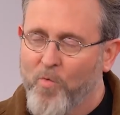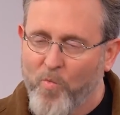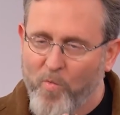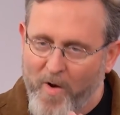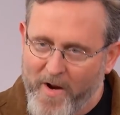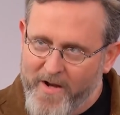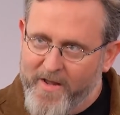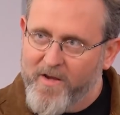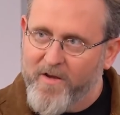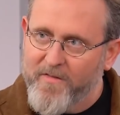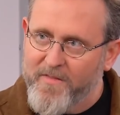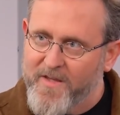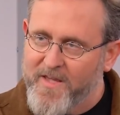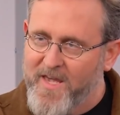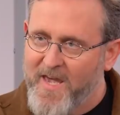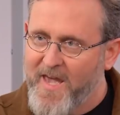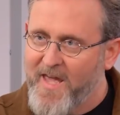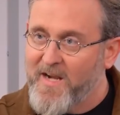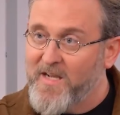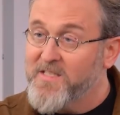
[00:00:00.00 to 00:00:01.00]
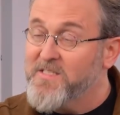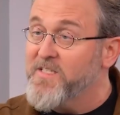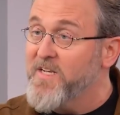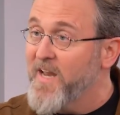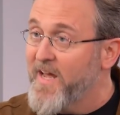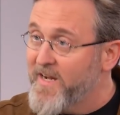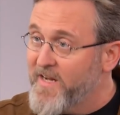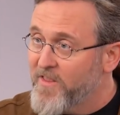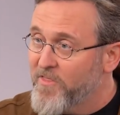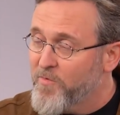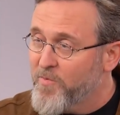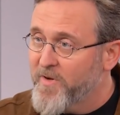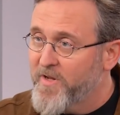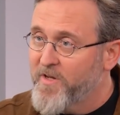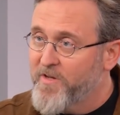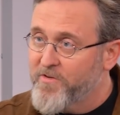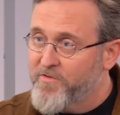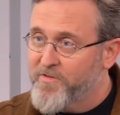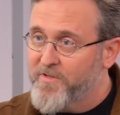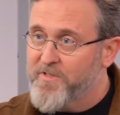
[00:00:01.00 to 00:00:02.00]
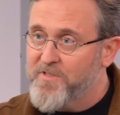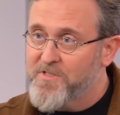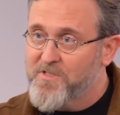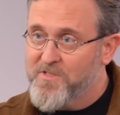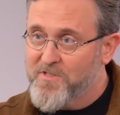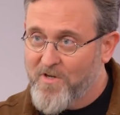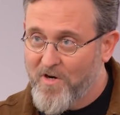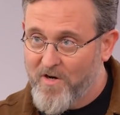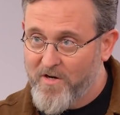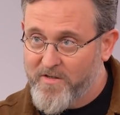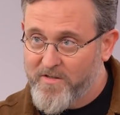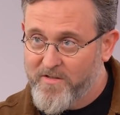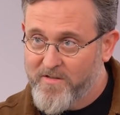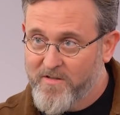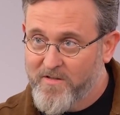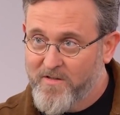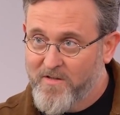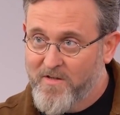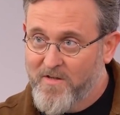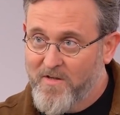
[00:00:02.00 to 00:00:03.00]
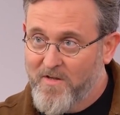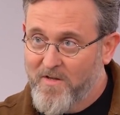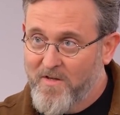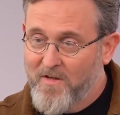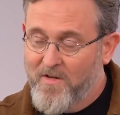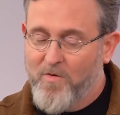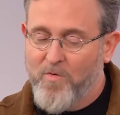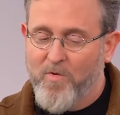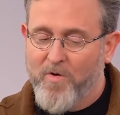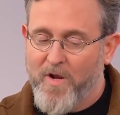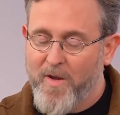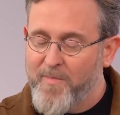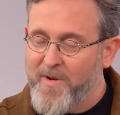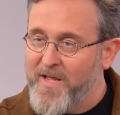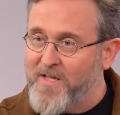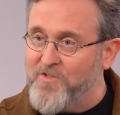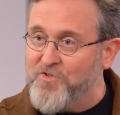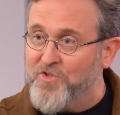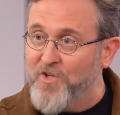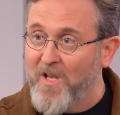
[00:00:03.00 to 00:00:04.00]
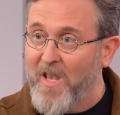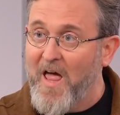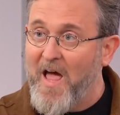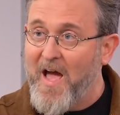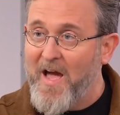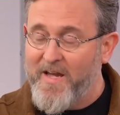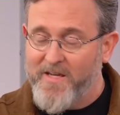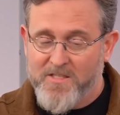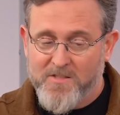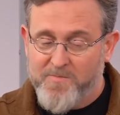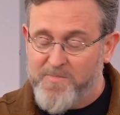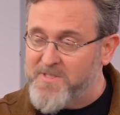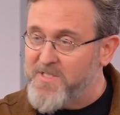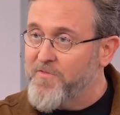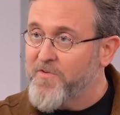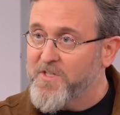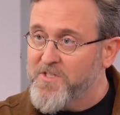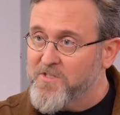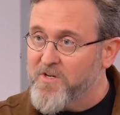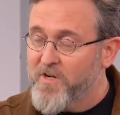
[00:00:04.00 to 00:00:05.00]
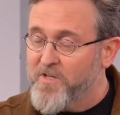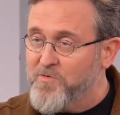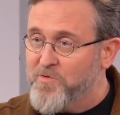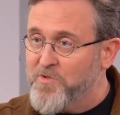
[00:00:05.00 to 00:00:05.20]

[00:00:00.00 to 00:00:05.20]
running on the Catalyst 9300 to start. We're coming out in July, specifically starting